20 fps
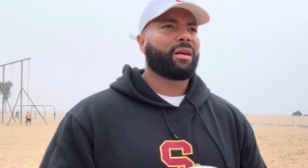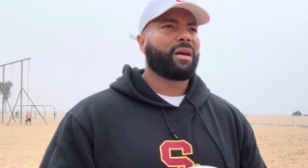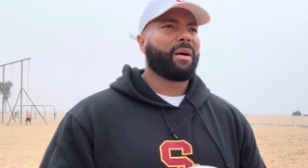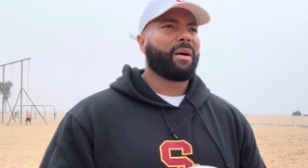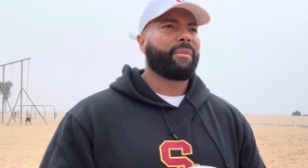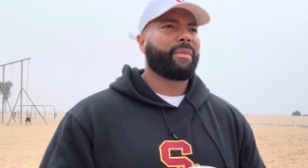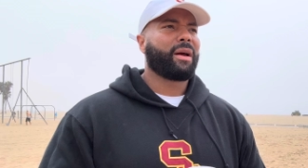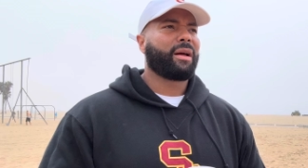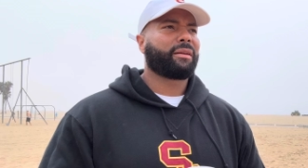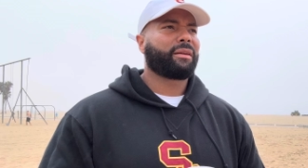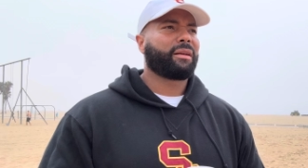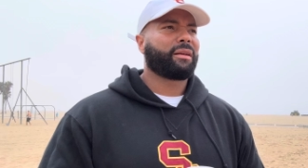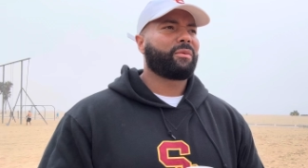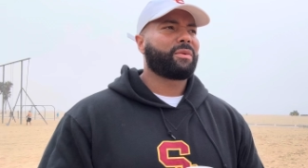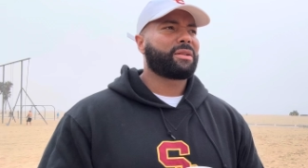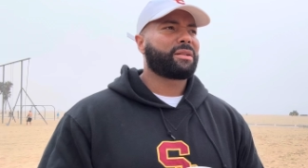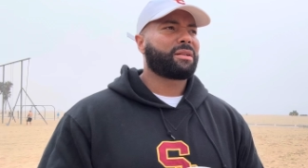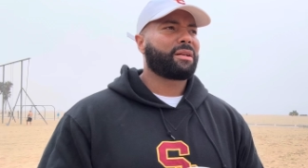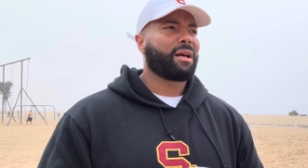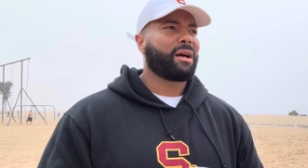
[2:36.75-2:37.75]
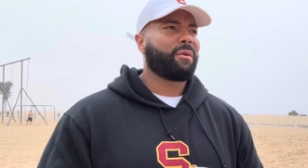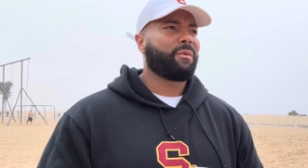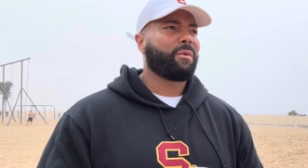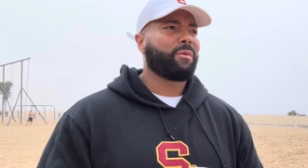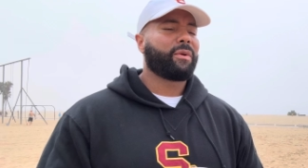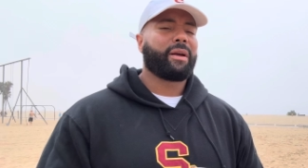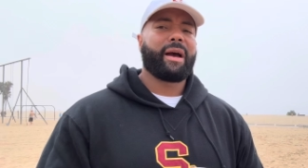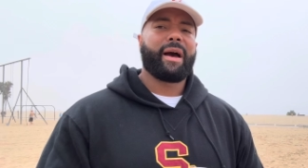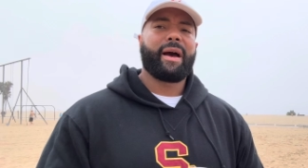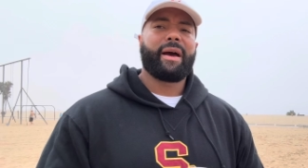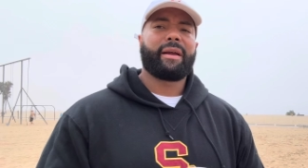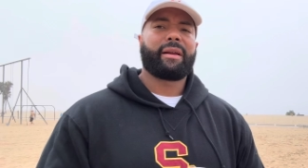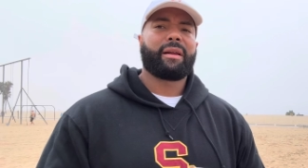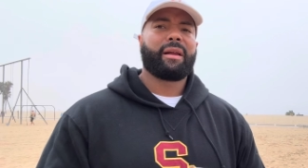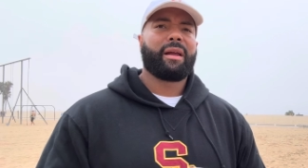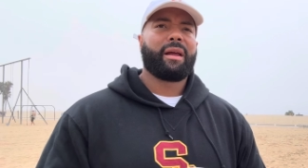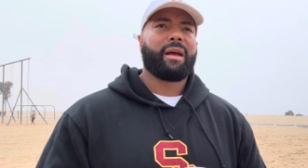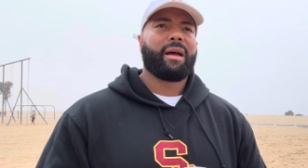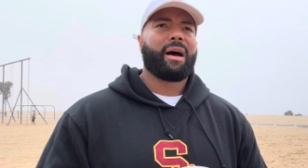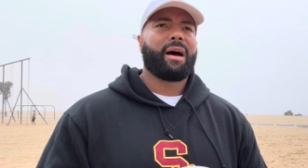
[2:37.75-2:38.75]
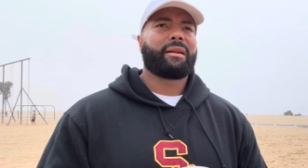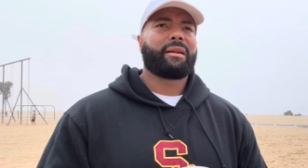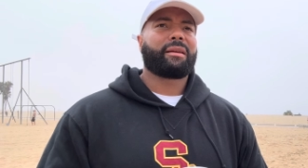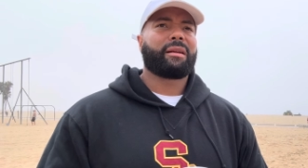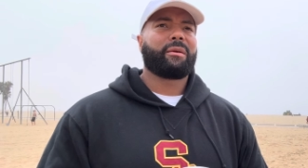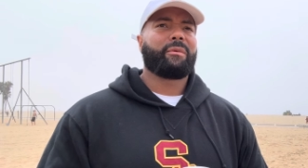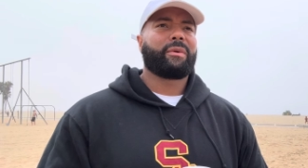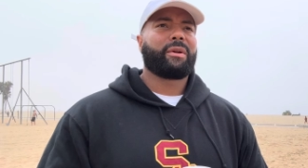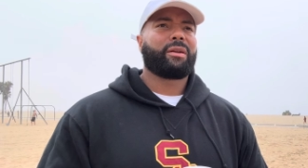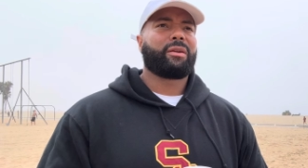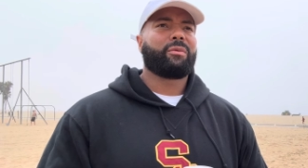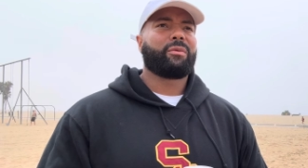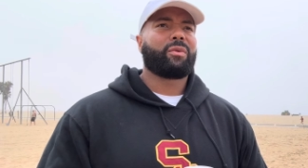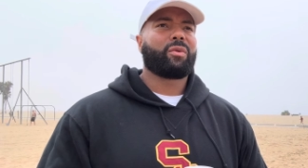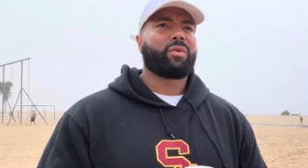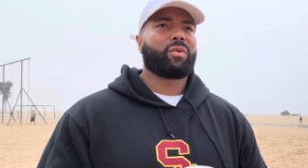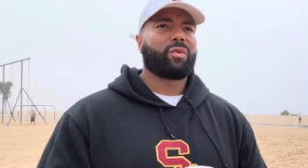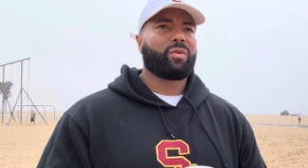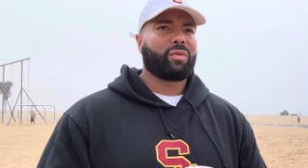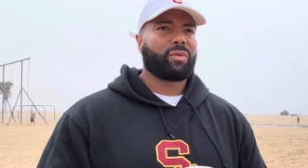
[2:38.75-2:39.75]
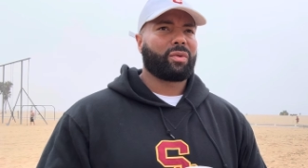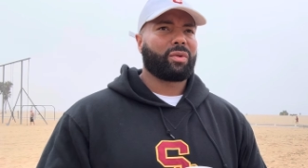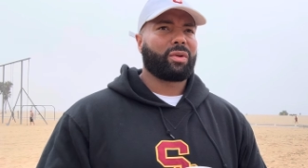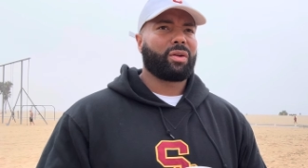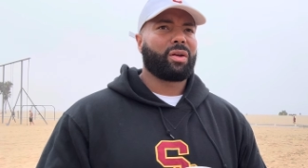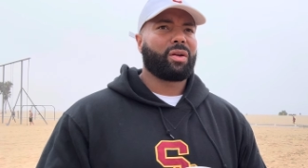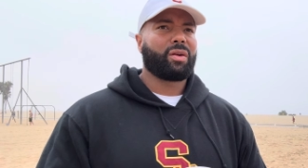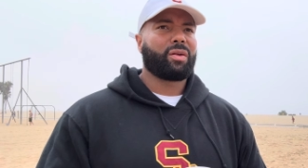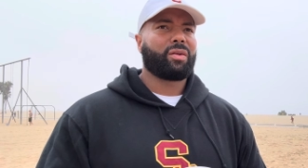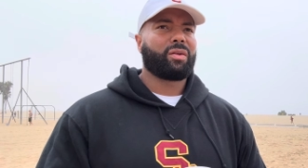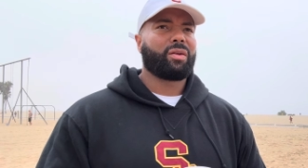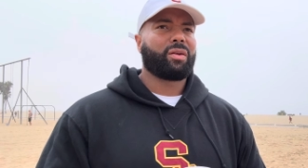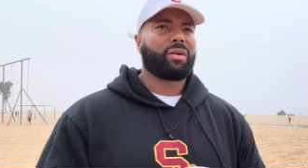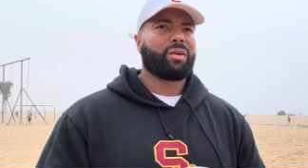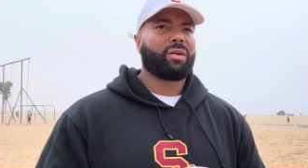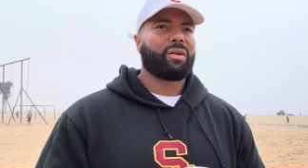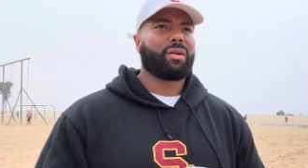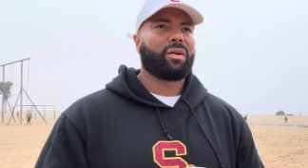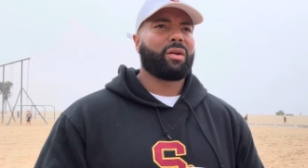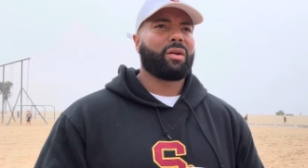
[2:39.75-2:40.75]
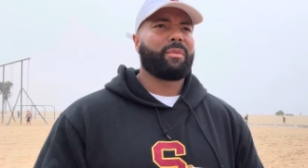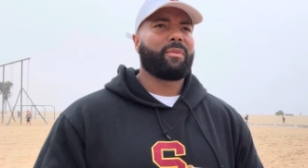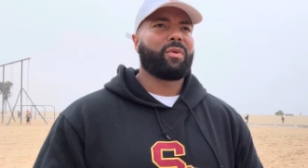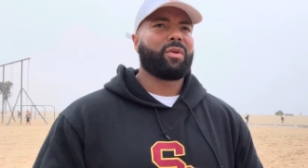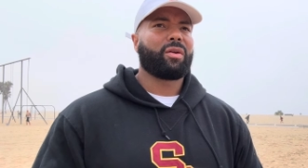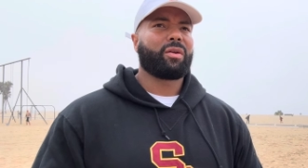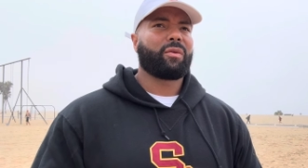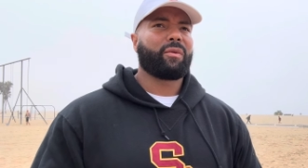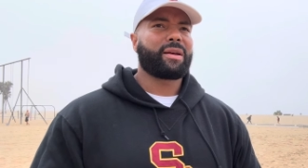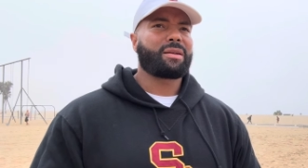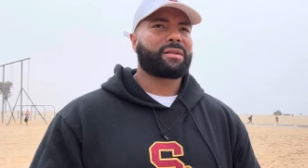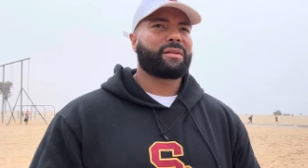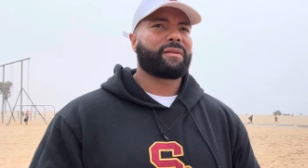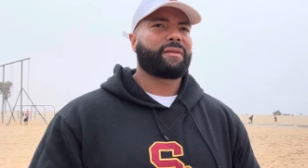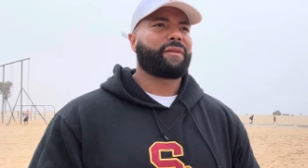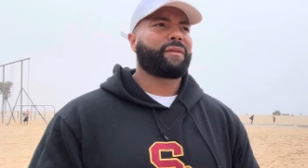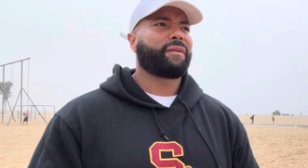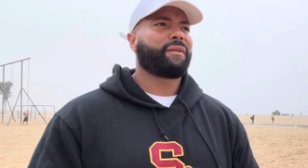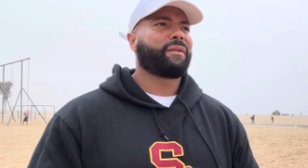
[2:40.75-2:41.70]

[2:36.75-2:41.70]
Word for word: I mean, I think we just got what we got. I think we need to recruit, you know, a more aggressive,